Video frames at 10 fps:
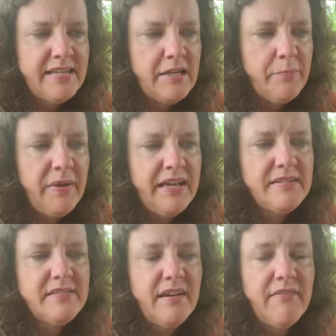tent
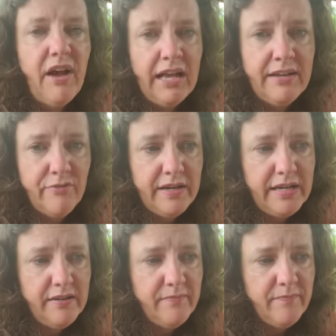pegs of
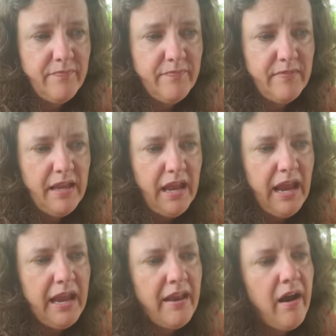ivory,
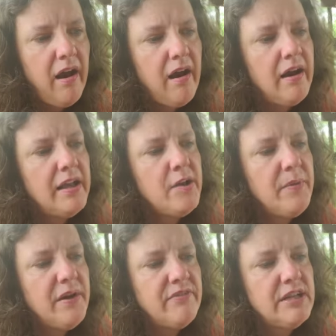and high
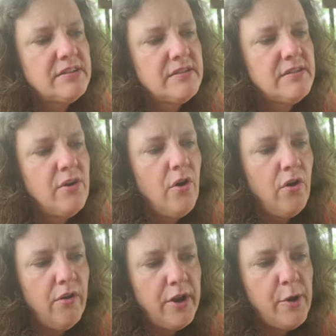above it,
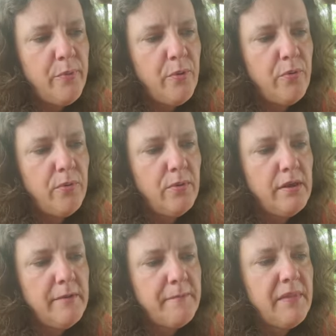on a
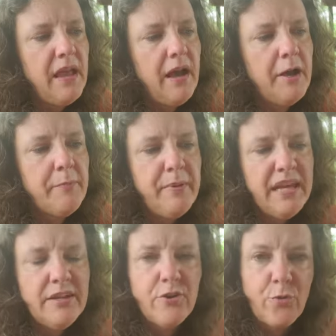pole, a
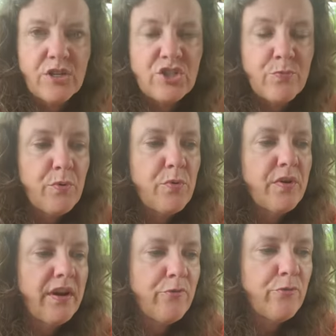banner which
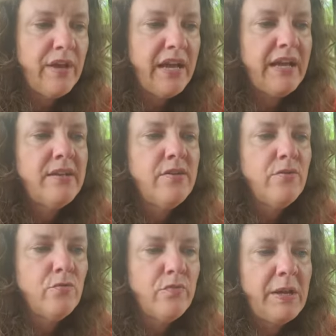bore a red,
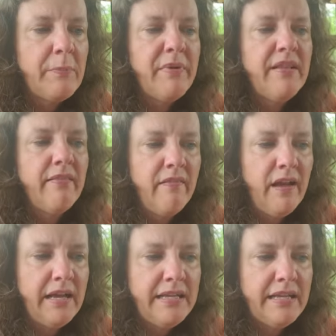rampant
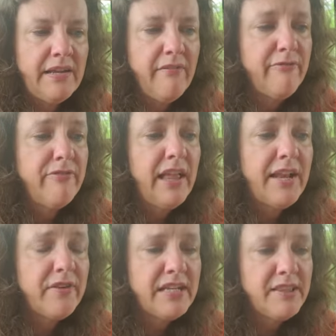lion
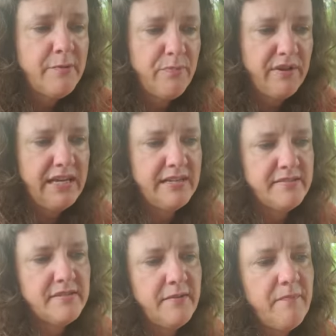fluttering in the
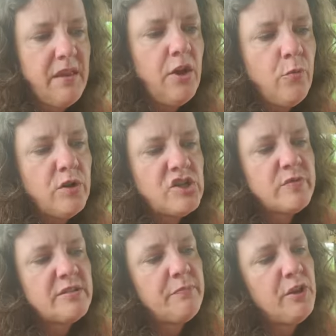breeze, which
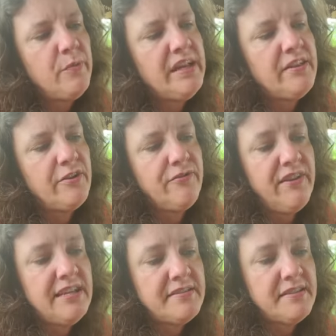was blowing in their
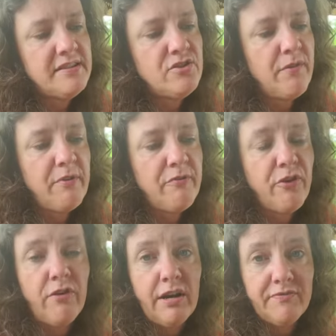faces from the
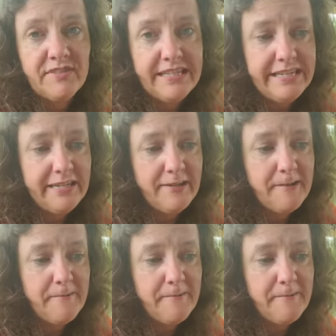far-off sea.